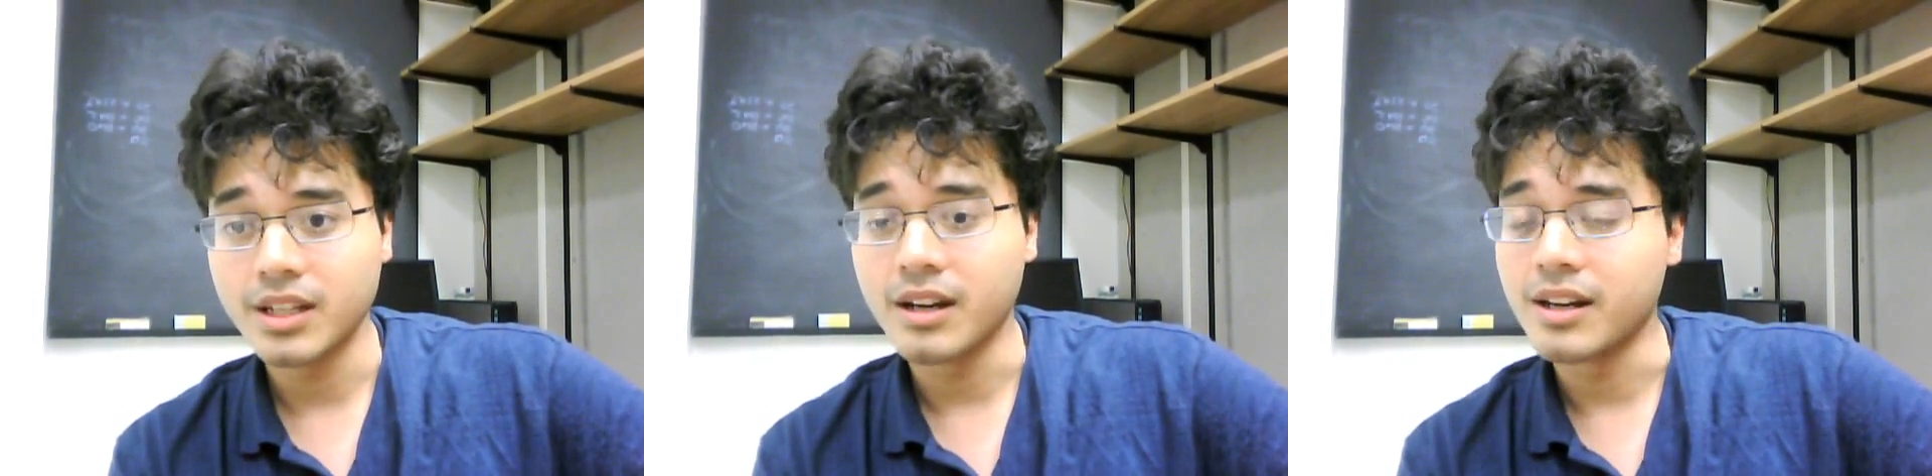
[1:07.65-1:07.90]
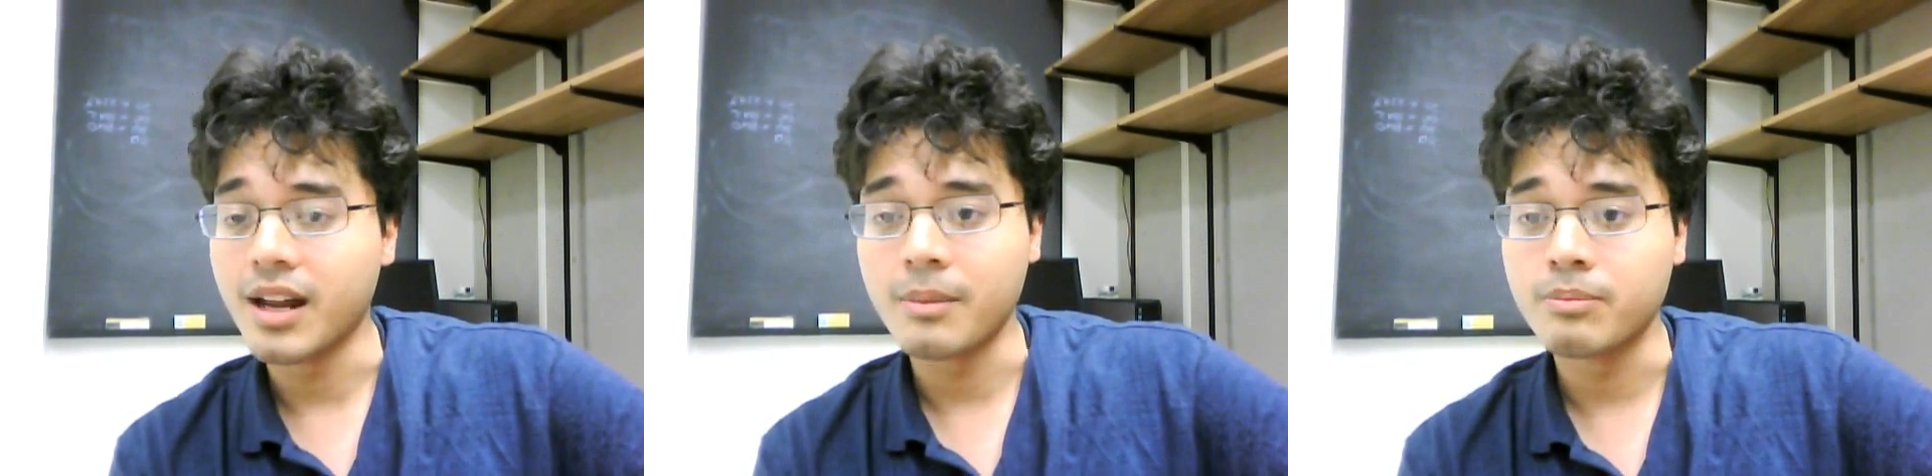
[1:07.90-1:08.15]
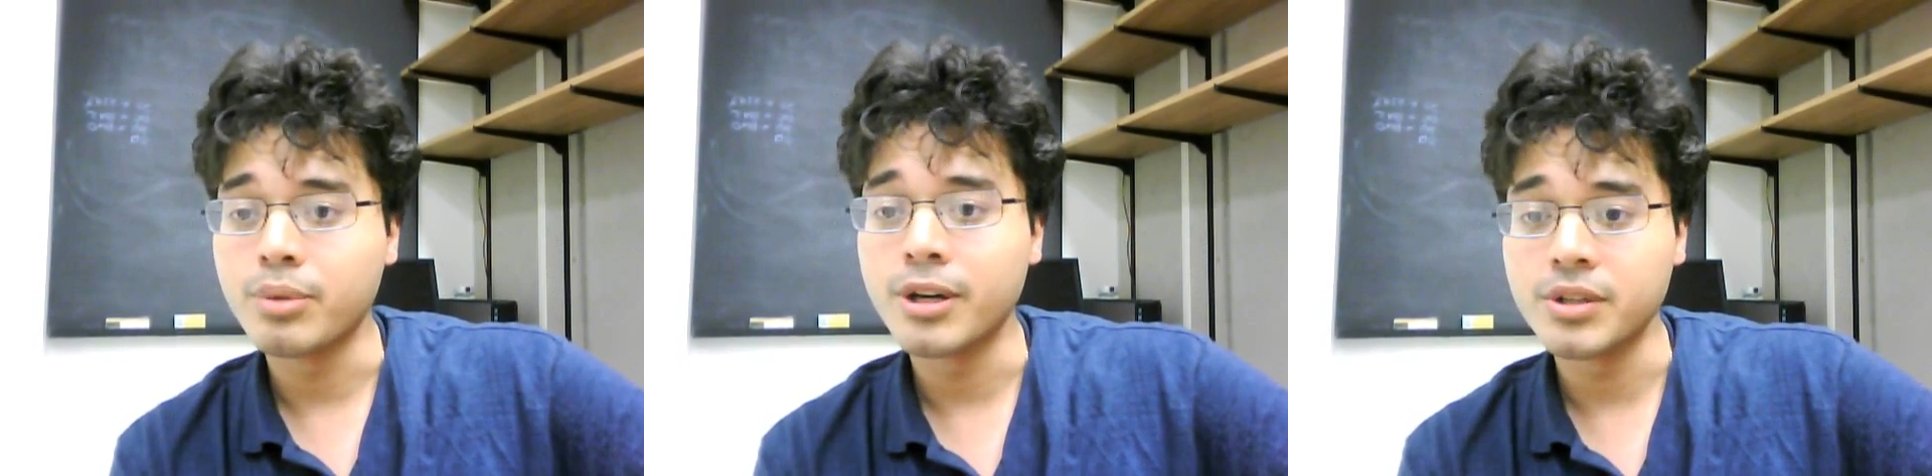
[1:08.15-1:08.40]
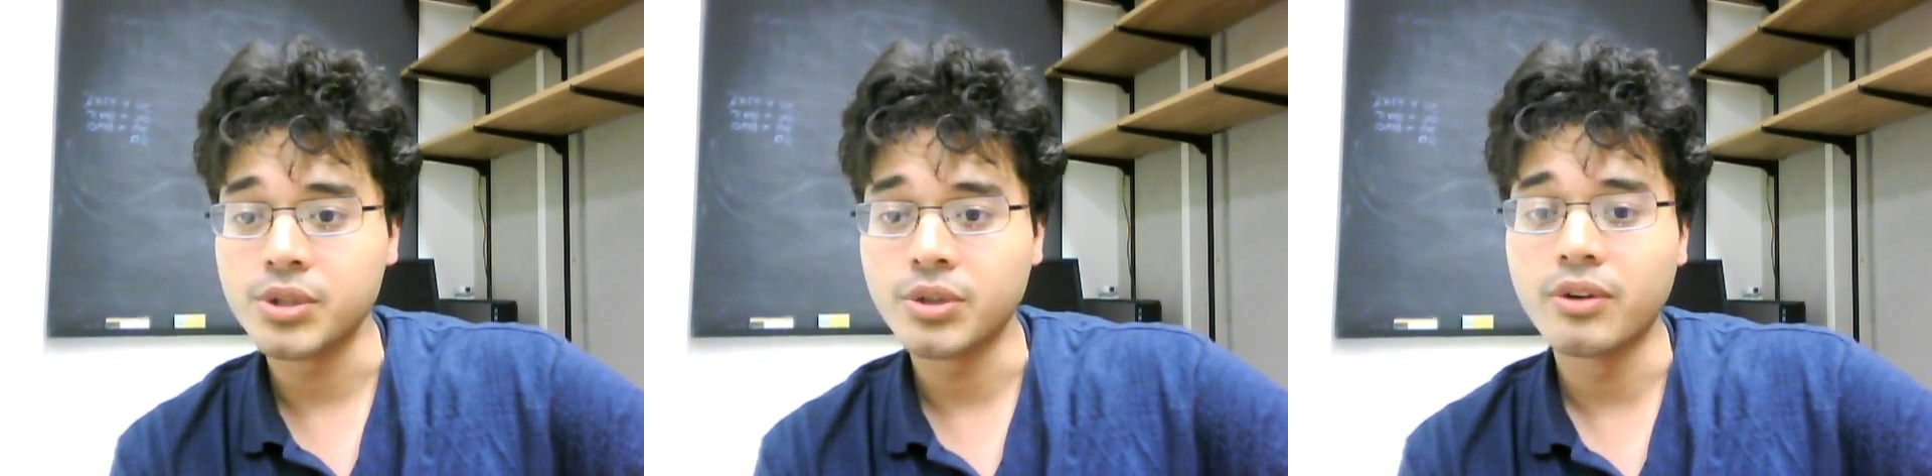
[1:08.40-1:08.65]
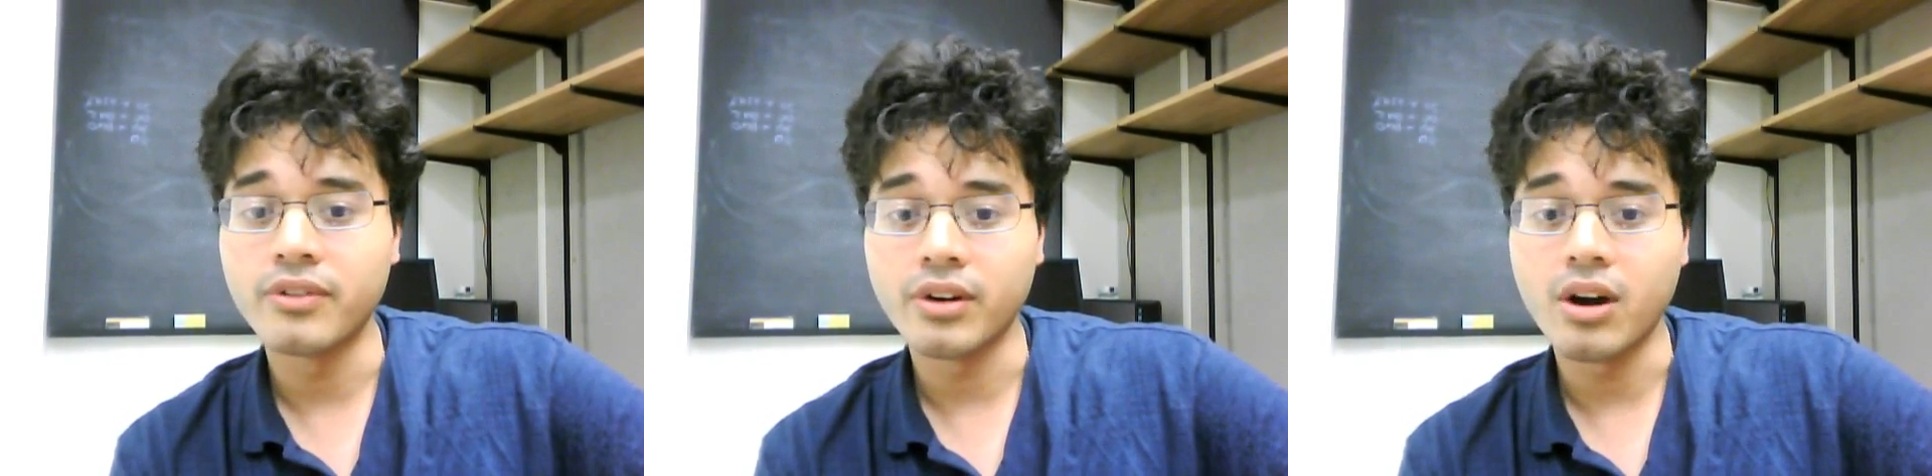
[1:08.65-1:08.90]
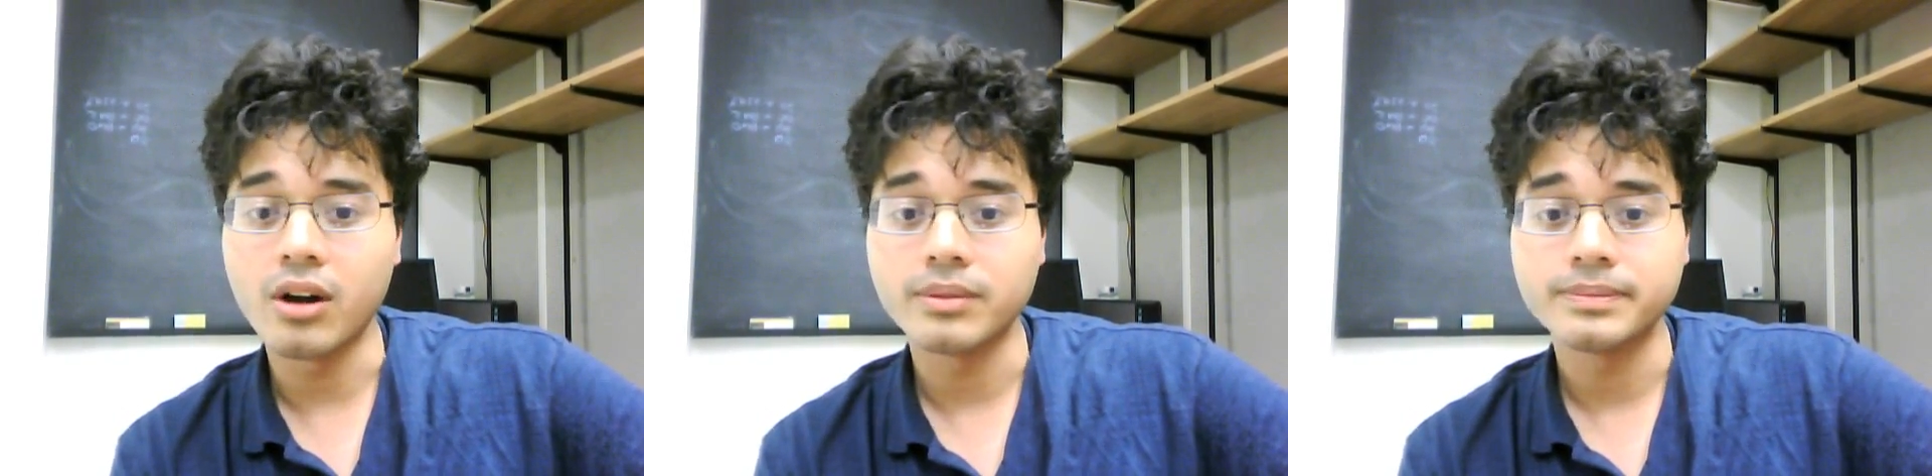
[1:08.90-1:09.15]
and I'm pretty sure
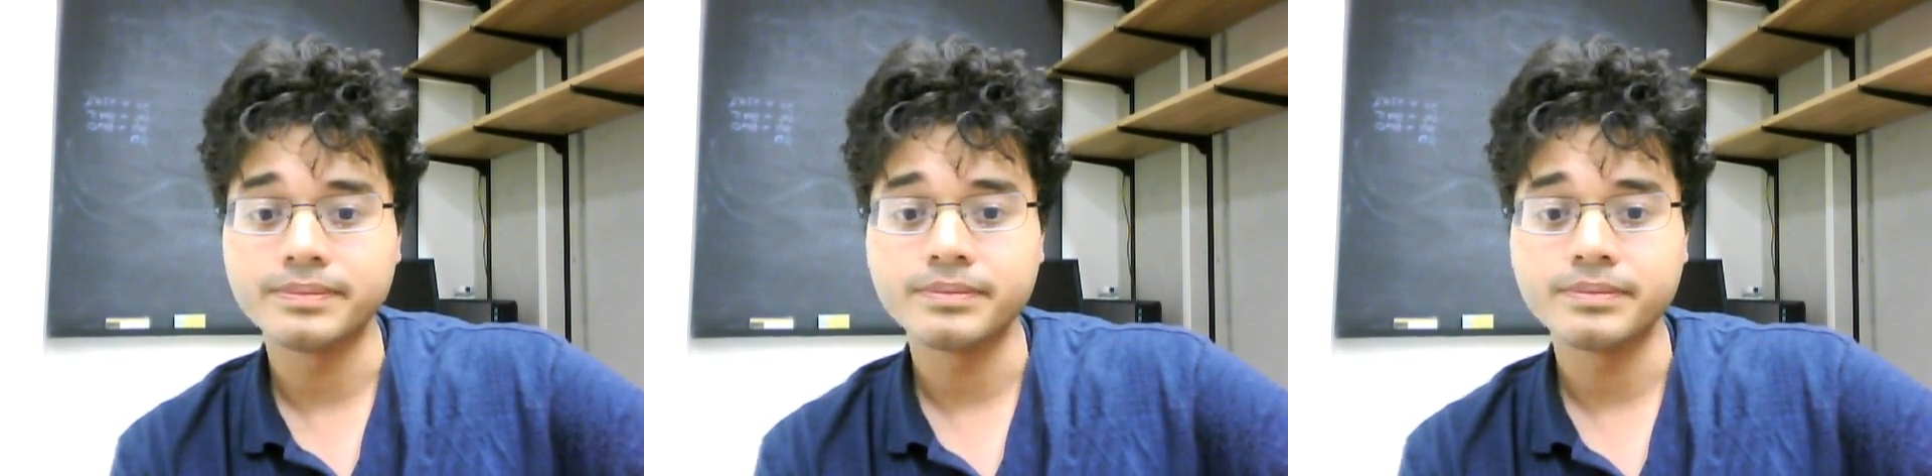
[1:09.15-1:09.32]
overall.